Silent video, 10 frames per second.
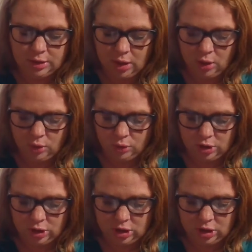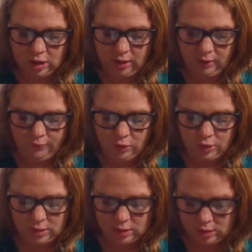So she
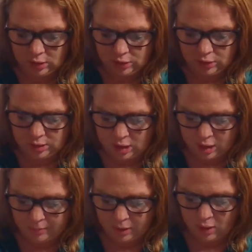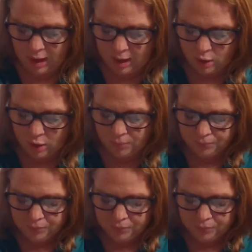first starts to talk about how